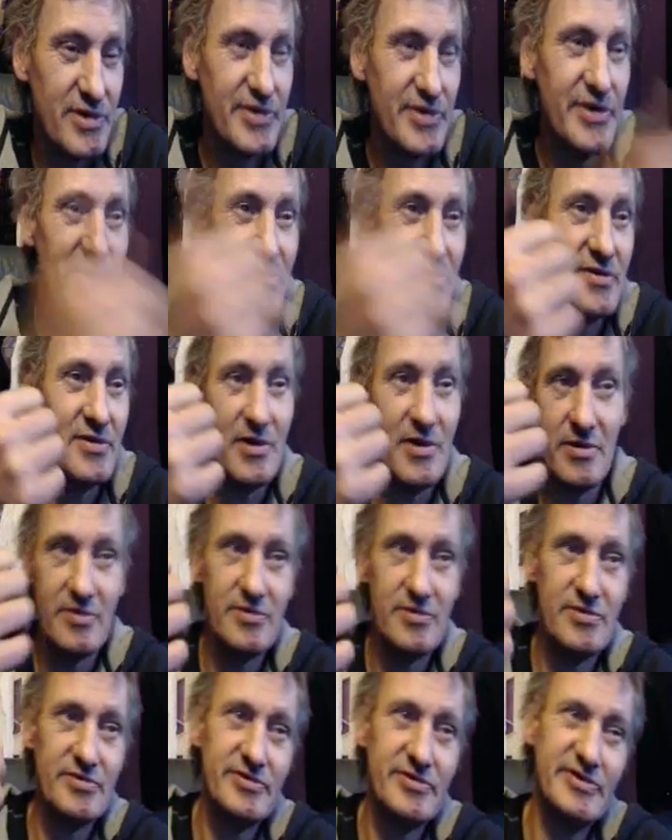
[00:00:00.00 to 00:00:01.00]
No,
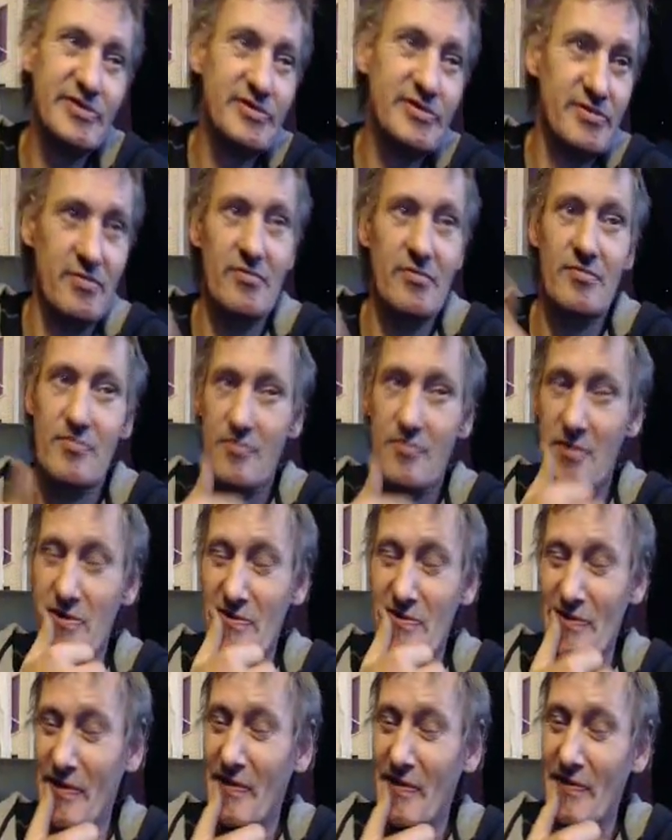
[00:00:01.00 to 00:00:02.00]
it's
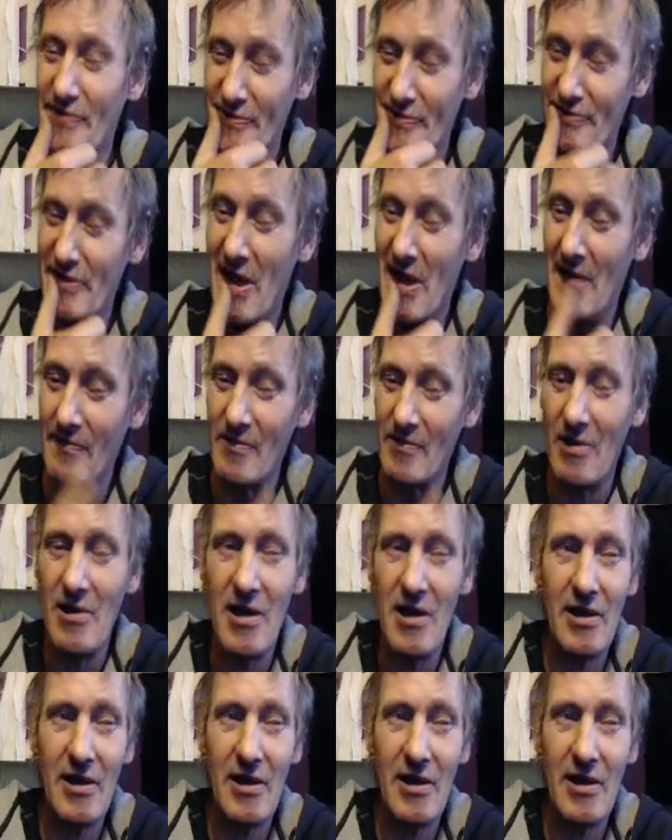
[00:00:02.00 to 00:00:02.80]
racing in stop clock.